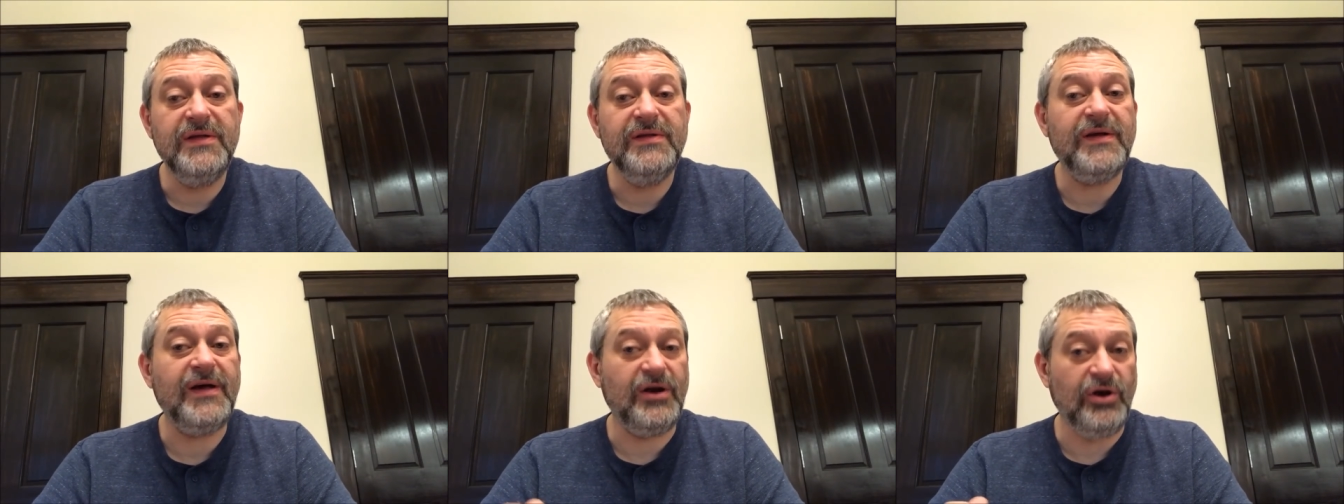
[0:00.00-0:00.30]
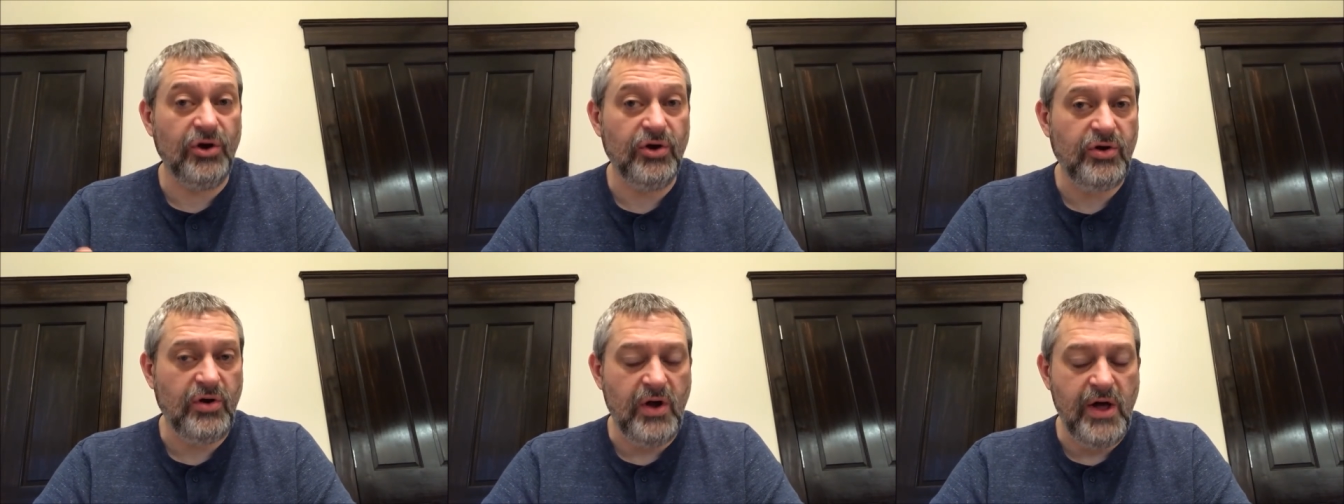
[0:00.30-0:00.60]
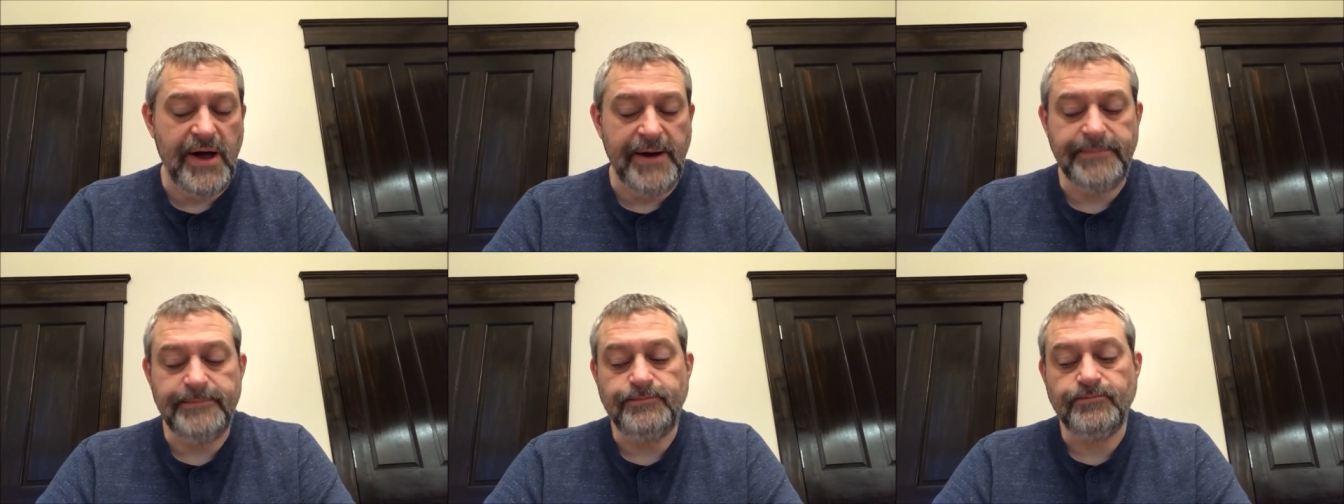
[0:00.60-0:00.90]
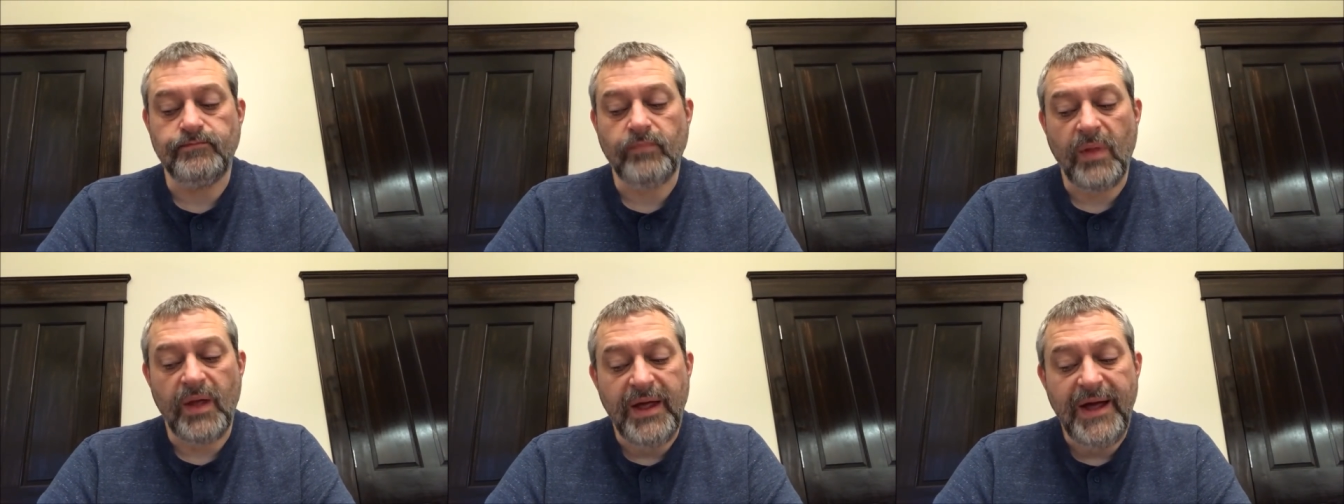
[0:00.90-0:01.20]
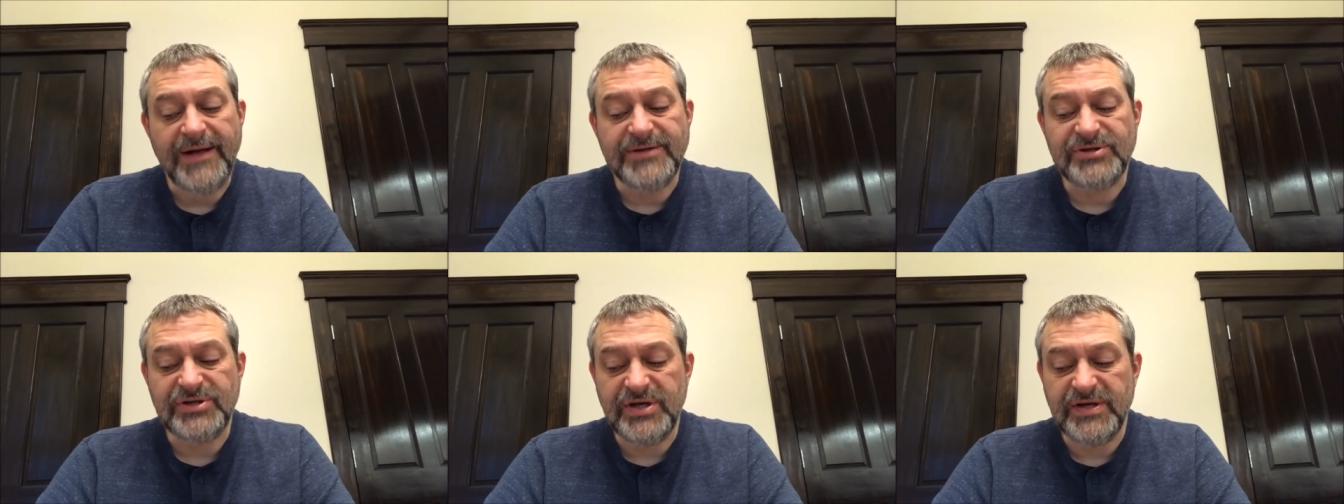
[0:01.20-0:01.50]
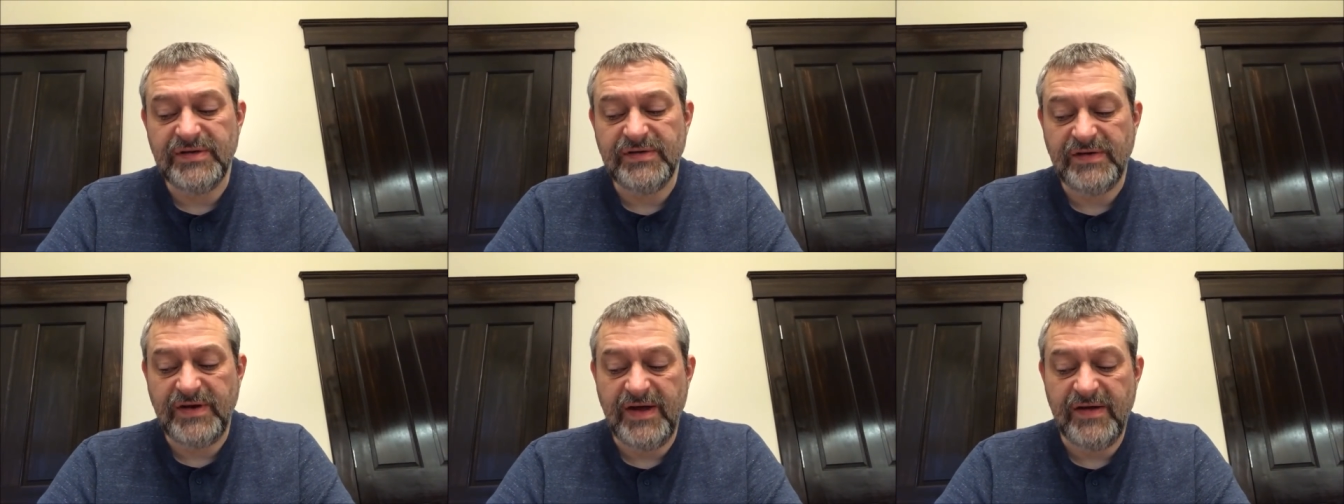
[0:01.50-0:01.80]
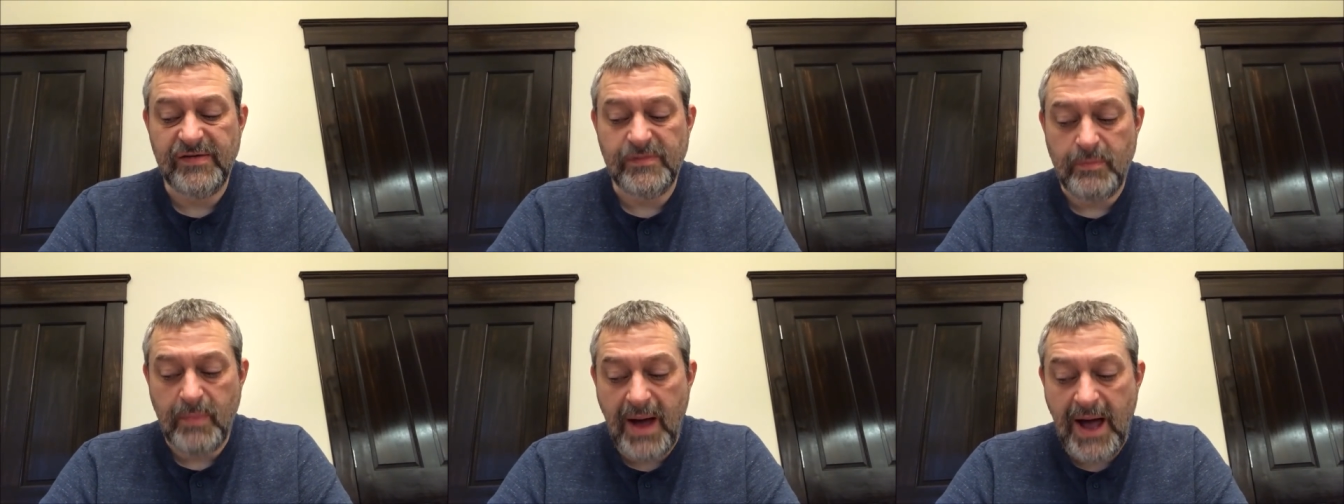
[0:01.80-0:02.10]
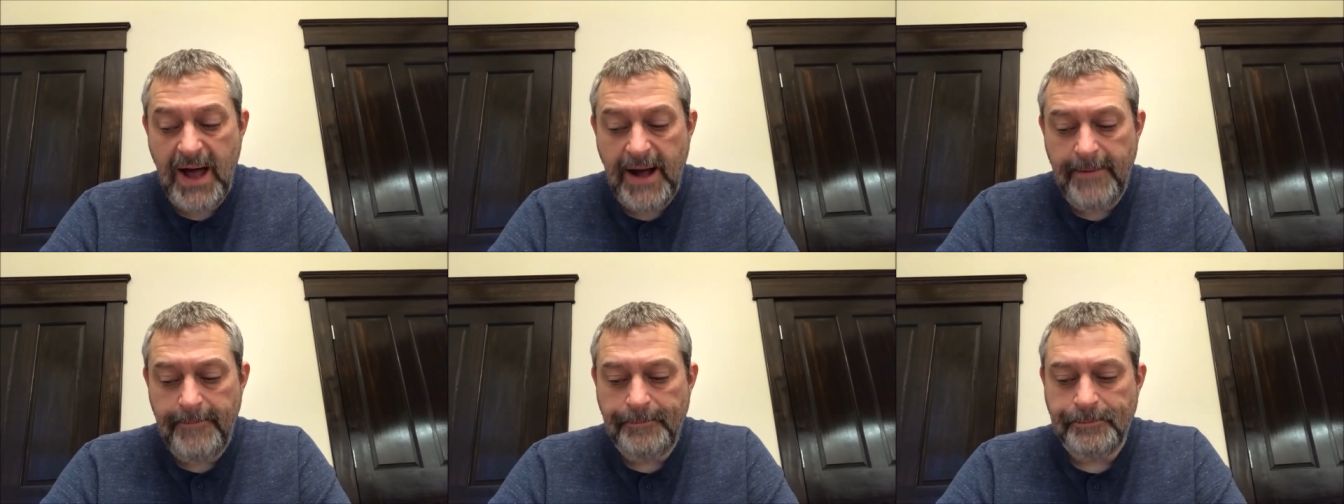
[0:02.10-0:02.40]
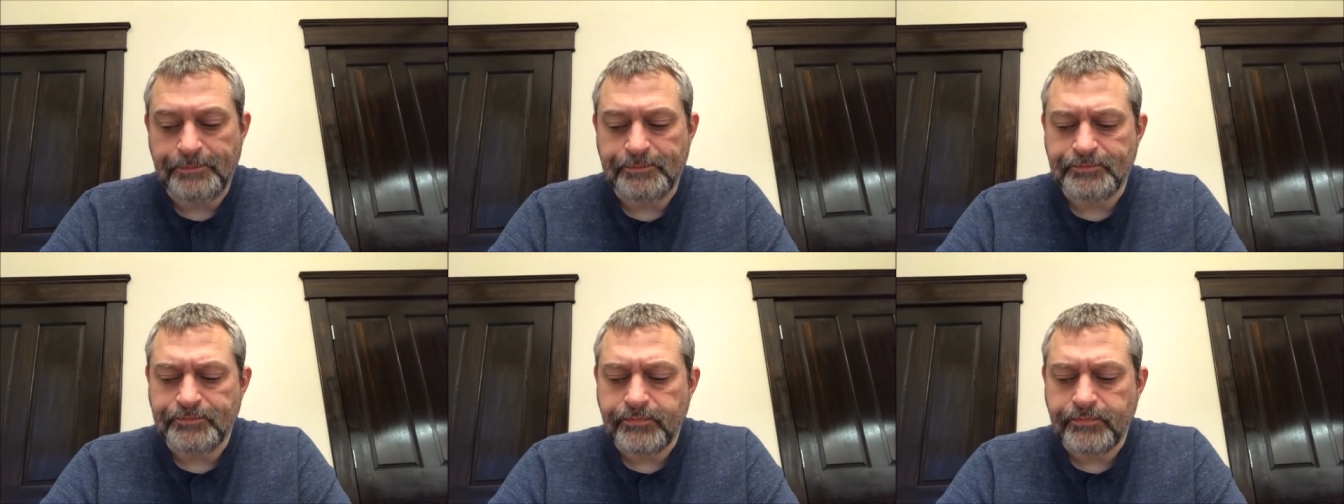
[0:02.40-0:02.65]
inside looked like, it actually doesn't taste bad.